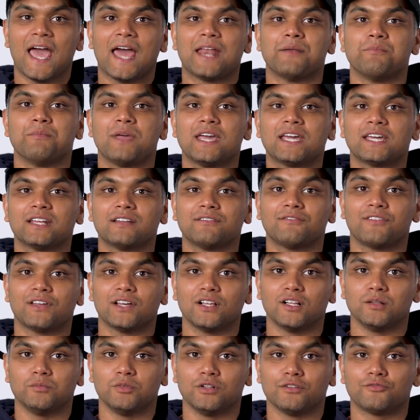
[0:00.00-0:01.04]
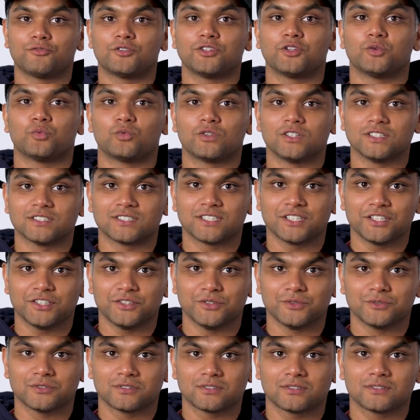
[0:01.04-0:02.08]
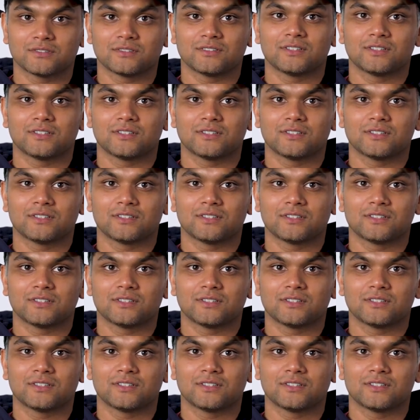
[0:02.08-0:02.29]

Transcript: and make it available for the world to use.